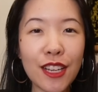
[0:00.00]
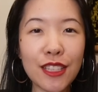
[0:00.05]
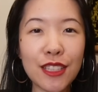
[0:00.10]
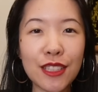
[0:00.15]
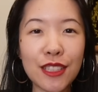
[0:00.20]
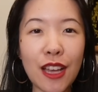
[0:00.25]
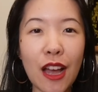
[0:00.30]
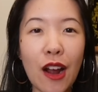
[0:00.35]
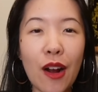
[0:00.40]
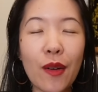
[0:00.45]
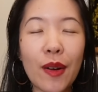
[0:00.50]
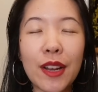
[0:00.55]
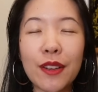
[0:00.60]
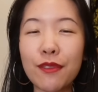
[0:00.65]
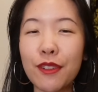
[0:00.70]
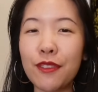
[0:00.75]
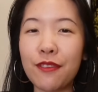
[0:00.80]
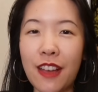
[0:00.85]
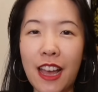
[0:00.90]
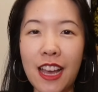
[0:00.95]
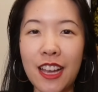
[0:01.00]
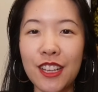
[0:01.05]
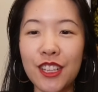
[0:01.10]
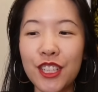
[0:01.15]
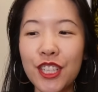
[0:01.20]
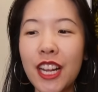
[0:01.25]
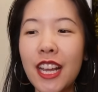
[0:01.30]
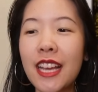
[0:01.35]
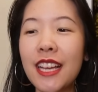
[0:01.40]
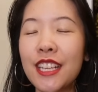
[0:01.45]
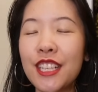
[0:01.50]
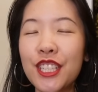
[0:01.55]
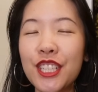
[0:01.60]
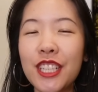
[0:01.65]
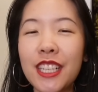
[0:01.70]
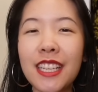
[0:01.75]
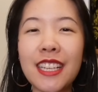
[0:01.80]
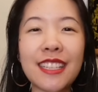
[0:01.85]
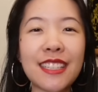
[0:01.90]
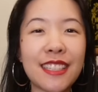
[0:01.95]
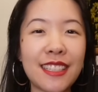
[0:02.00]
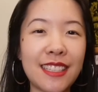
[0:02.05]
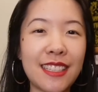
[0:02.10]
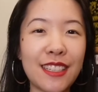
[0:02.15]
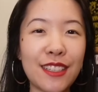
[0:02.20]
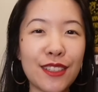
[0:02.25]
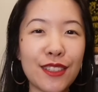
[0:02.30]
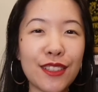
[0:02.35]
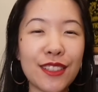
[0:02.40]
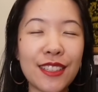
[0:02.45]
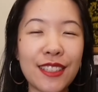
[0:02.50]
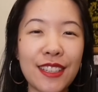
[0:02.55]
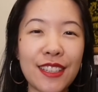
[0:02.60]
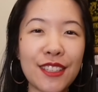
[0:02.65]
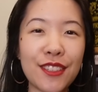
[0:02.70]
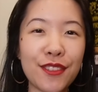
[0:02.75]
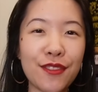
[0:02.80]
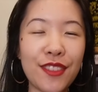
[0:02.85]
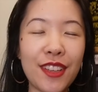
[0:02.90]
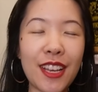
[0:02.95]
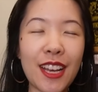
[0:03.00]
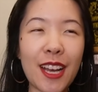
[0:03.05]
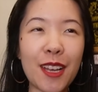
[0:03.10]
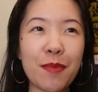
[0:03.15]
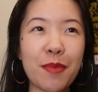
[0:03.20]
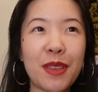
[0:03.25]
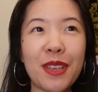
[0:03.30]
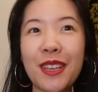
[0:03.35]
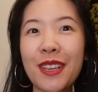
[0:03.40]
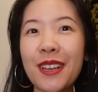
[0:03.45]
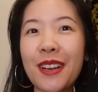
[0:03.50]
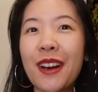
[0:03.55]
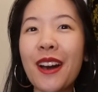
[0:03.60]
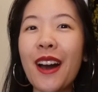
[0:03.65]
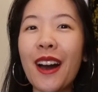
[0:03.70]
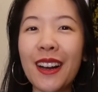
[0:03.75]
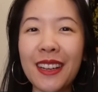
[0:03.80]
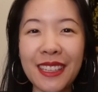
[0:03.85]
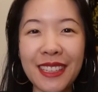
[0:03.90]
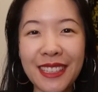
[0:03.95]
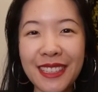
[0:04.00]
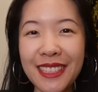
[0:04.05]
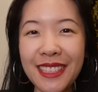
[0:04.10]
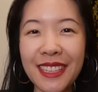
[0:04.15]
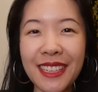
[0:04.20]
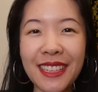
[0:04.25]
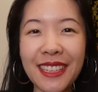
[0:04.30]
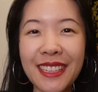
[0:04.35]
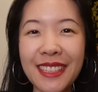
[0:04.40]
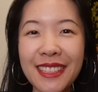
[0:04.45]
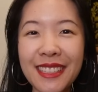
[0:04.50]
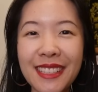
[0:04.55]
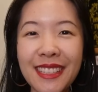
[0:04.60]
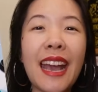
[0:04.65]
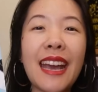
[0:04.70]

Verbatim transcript: So in revenge, she steals his VIP hockey tickets.